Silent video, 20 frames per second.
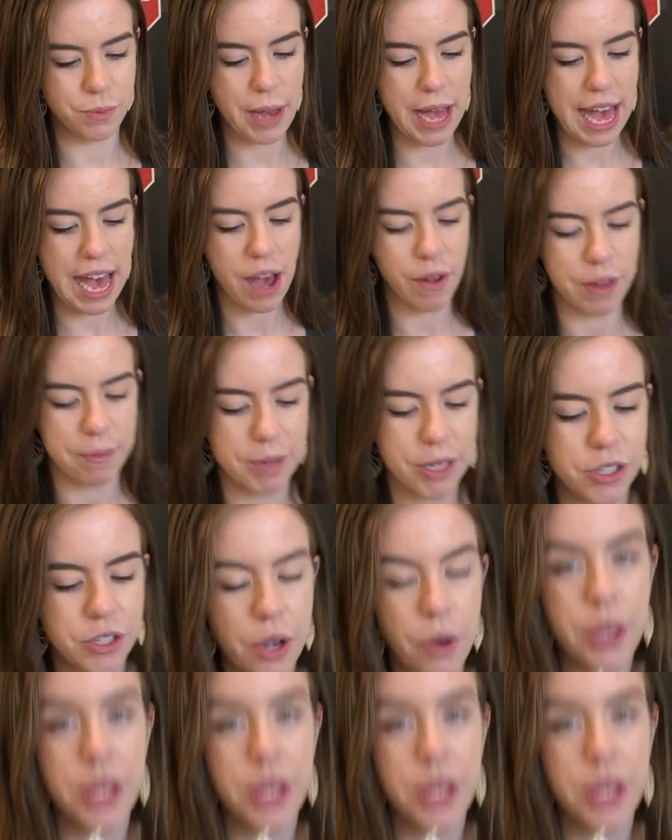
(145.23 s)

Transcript: Wow, let me show